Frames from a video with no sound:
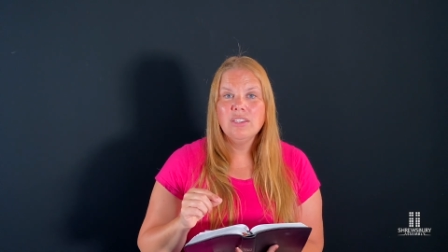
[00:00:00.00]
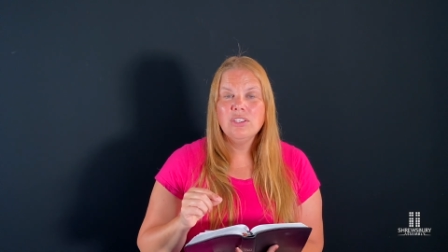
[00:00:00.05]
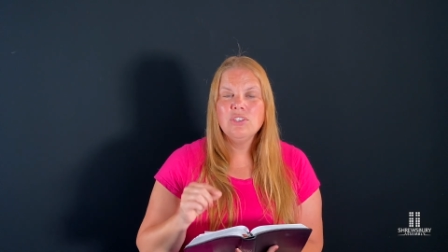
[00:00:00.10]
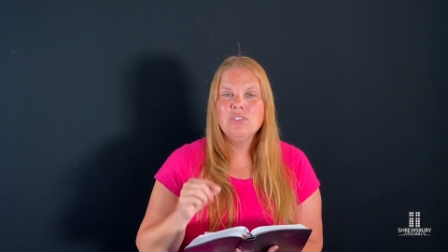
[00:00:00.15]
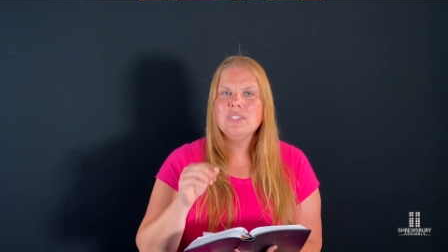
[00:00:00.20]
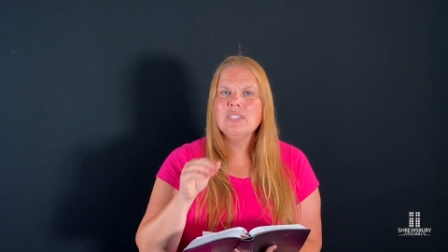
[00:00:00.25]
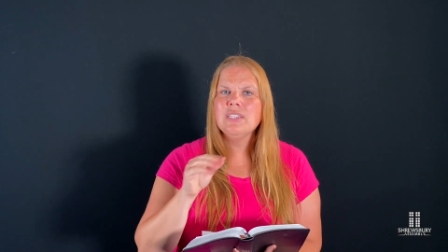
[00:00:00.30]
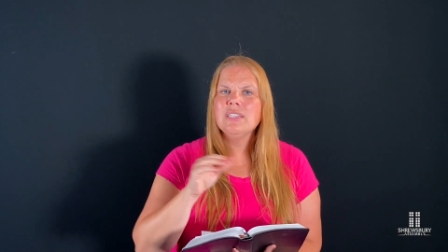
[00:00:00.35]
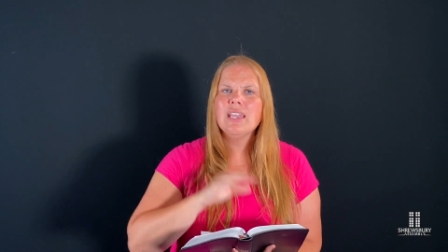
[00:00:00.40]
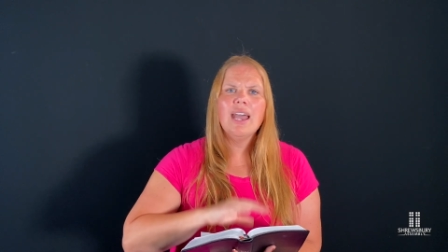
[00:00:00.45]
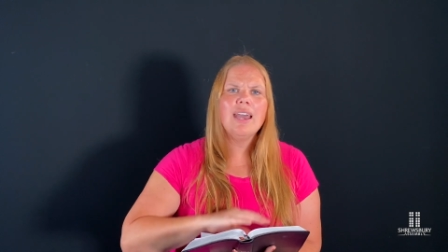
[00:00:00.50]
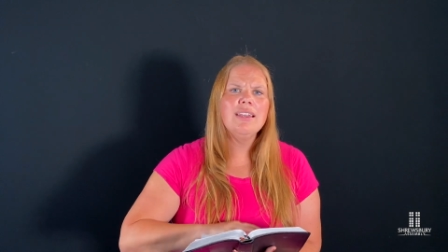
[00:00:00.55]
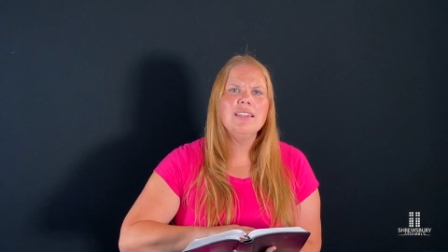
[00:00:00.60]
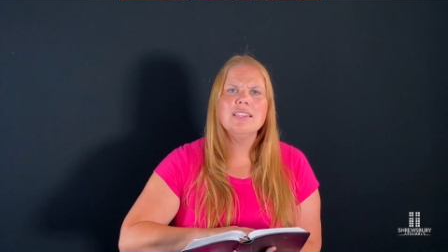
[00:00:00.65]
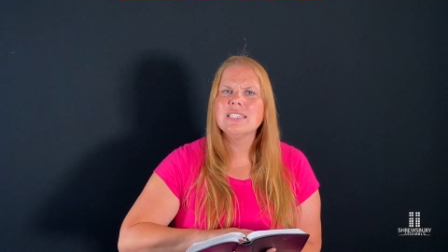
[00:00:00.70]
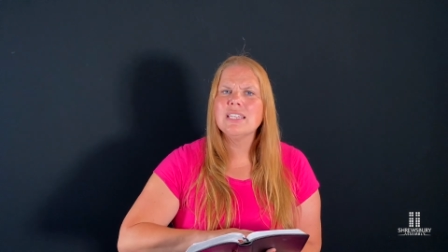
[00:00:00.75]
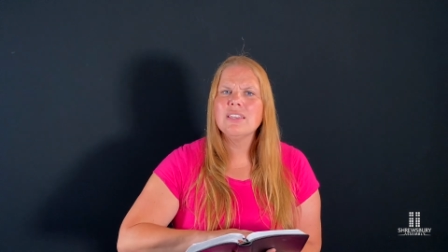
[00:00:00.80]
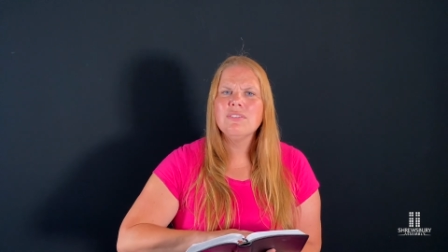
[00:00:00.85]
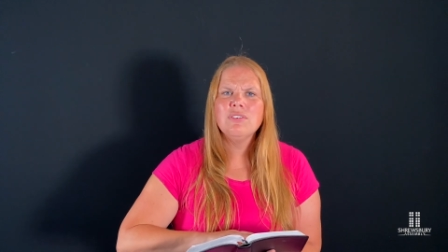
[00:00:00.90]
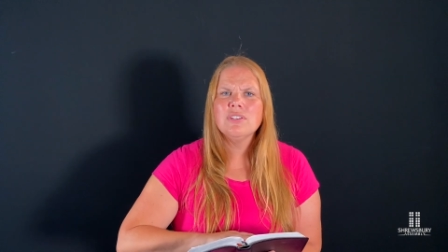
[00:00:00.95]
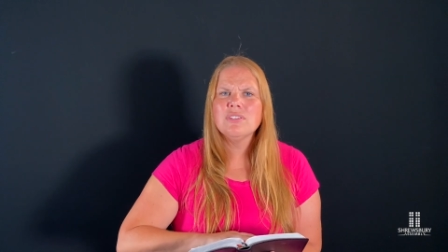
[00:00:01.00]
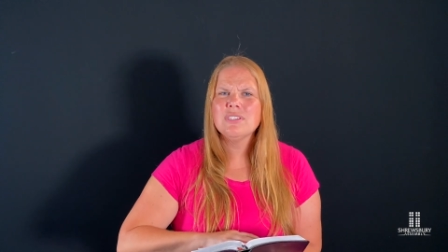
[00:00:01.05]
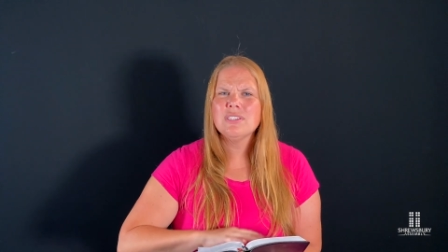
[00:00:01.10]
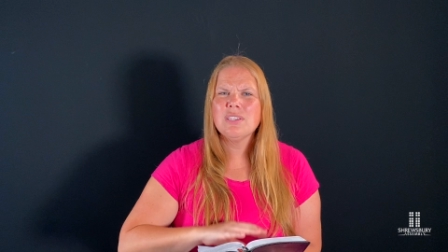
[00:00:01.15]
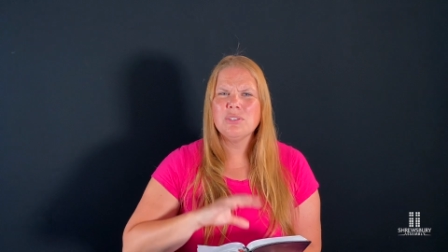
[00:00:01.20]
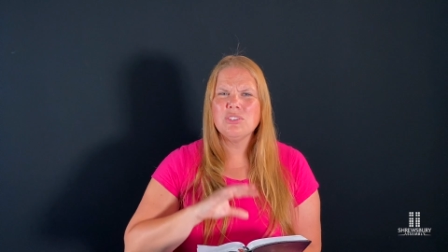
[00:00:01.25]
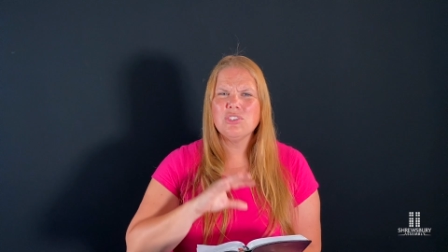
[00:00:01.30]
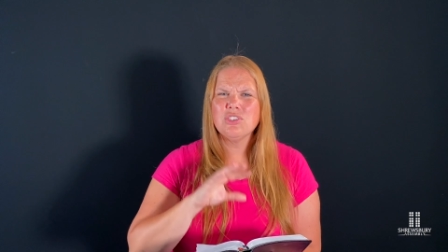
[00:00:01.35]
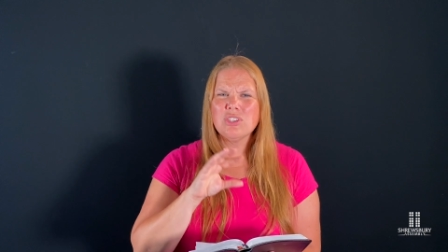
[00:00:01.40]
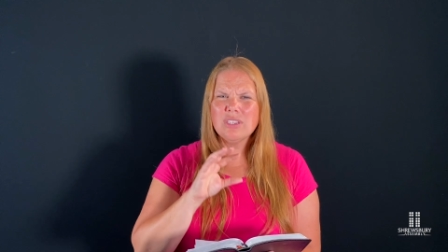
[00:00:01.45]
You see, God has given us
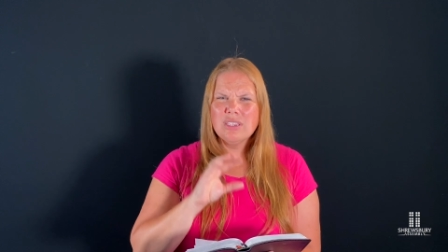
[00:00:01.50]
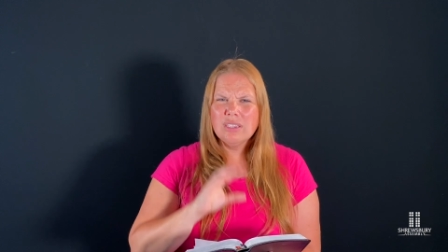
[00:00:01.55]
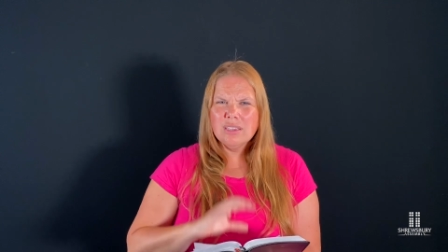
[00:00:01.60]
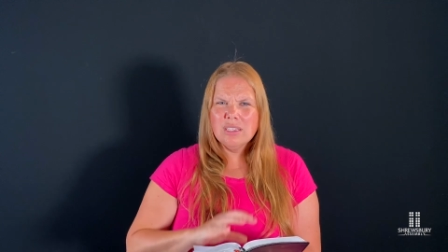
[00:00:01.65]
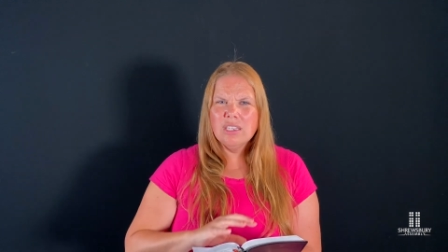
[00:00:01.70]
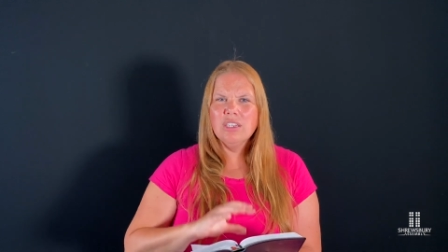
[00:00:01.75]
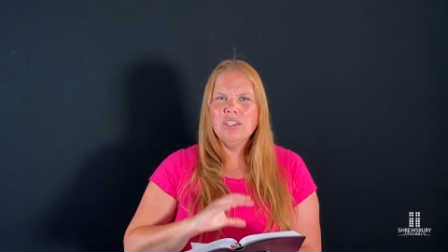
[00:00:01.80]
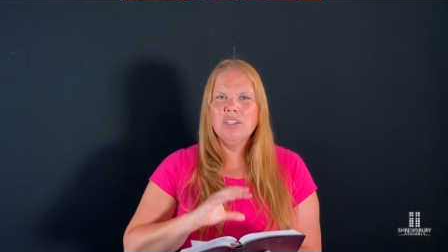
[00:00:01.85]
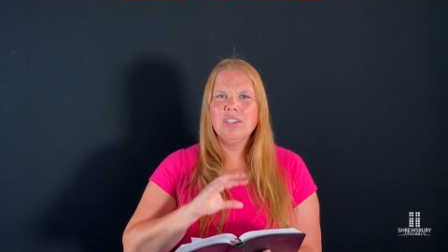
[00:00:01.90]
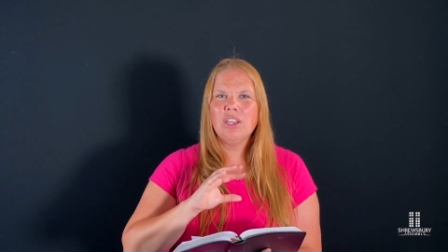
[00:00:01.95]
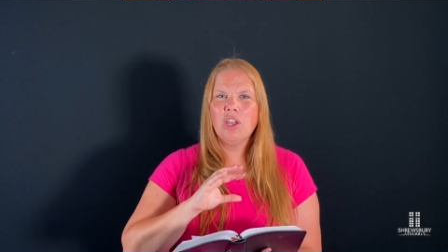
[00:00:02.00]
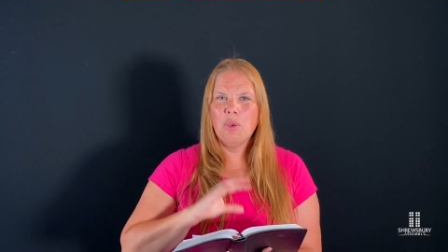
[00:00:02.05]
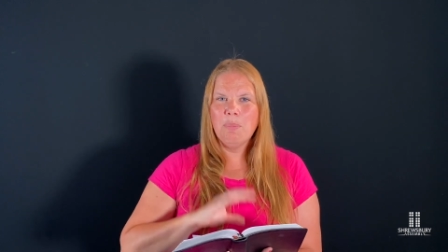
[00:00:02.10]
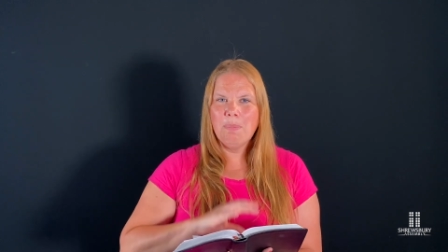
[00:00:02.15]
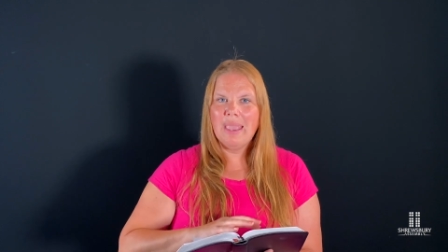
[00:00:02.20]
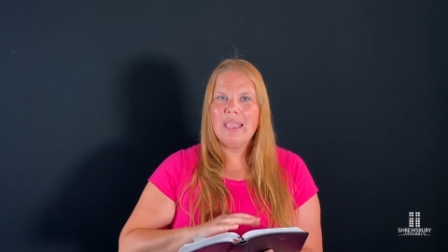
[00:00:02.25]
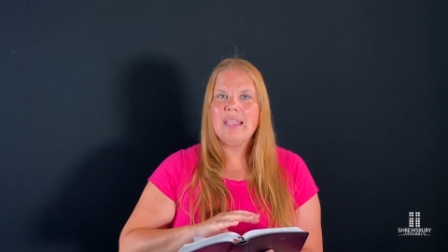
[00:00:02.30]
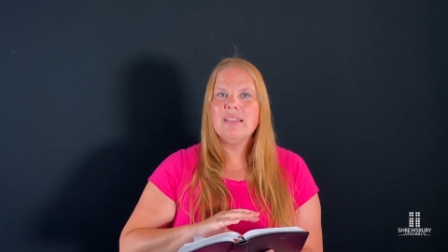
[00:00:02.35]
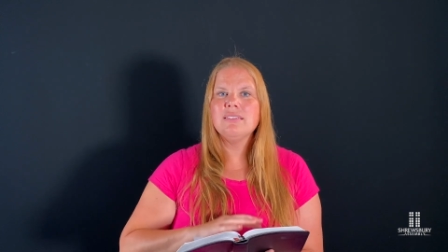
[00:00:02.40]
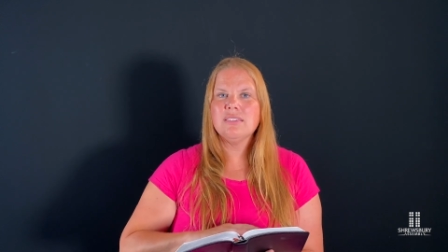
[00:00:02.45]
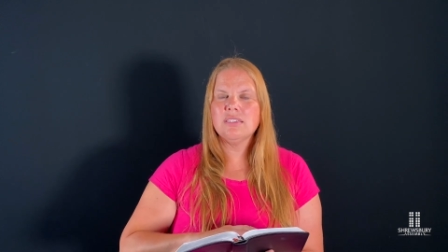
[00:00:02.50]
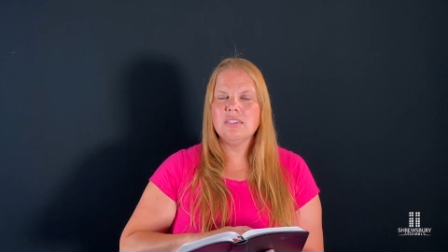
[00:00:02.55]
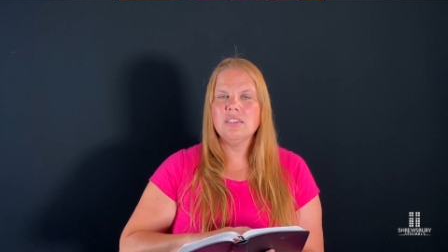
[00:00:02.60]
such clear commands